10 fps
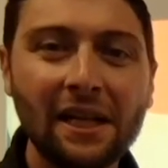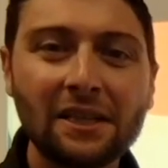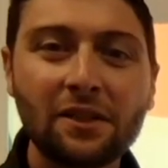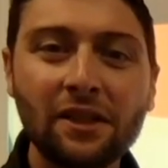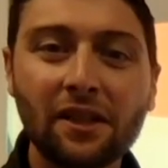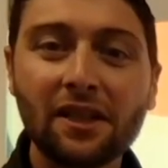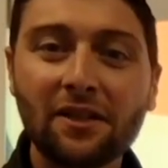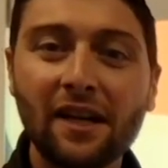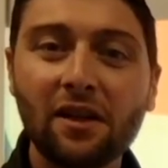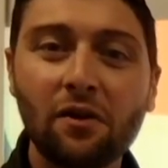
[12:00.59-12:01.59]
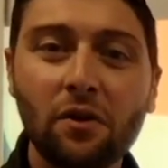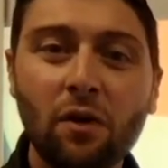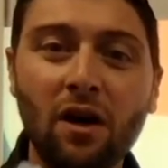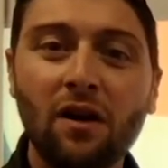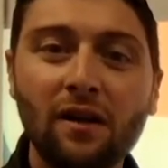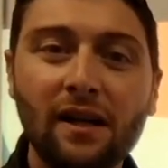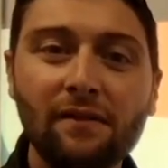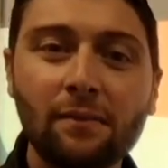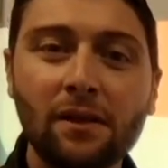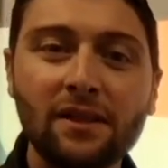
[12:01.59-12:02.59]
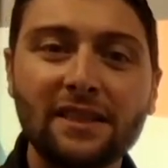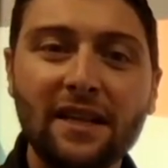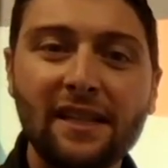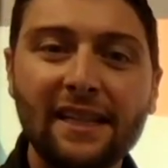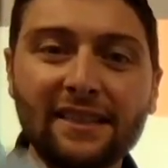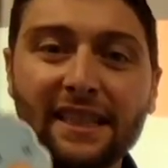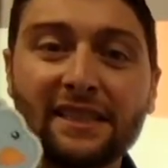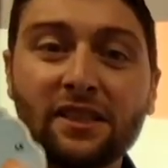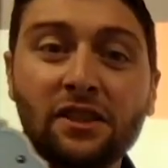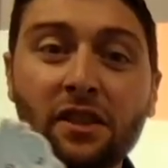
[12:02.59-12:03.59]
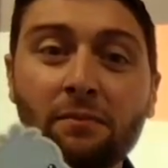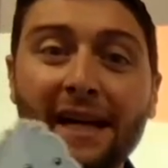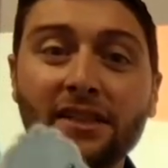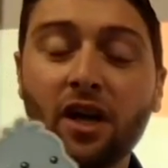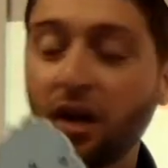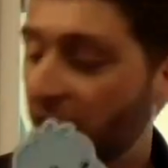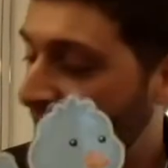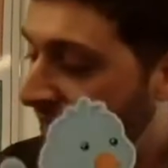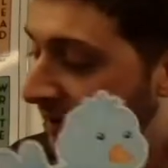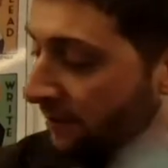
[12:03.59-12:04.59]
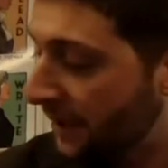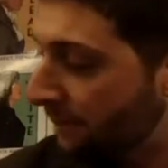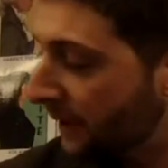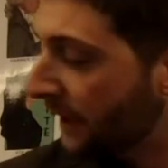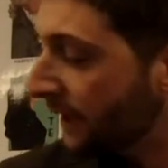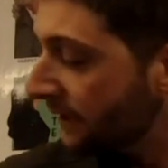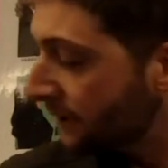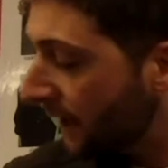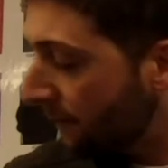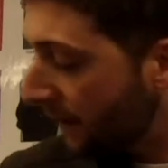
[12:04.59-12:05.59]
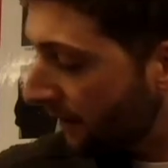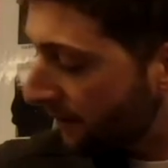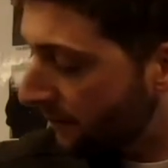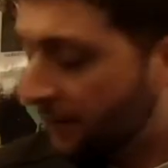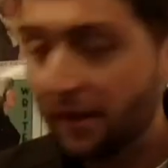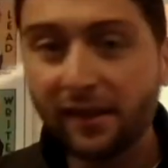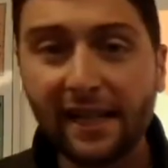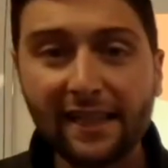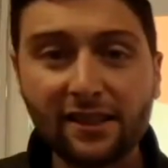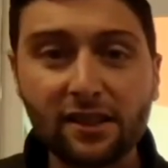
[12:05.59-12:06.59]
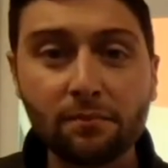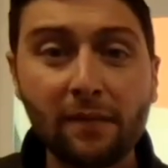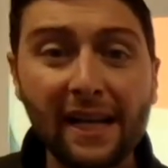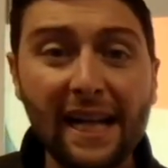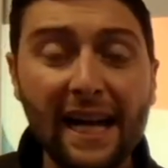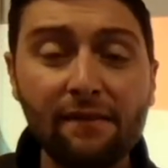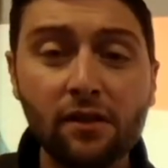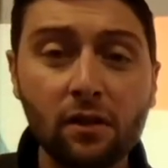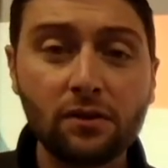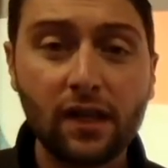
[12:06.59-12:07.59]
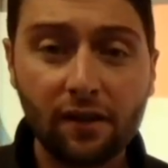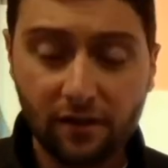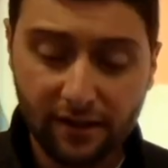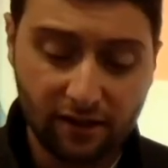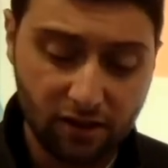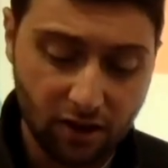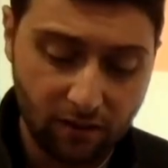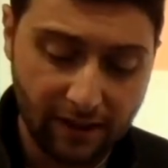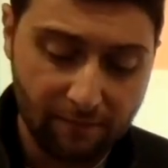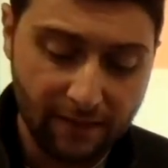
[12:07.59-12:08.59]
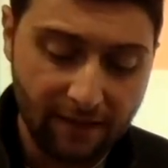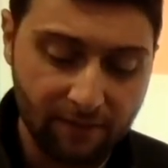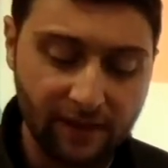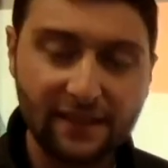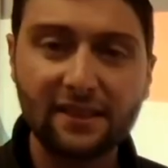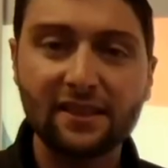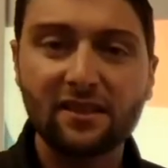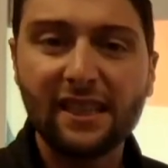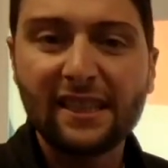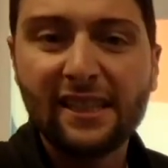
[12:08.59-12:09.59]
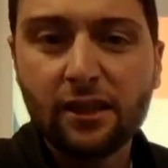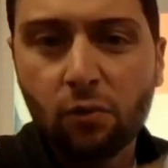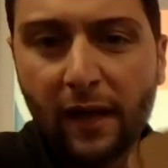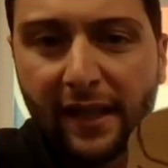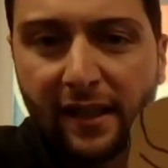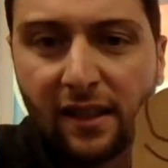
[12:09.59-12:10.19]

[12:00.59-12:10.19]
So you're going to try to go through all of the birds and nests until you can match all of them up. Some of the bird nests might have notes other than so and me. For instance, look at this one.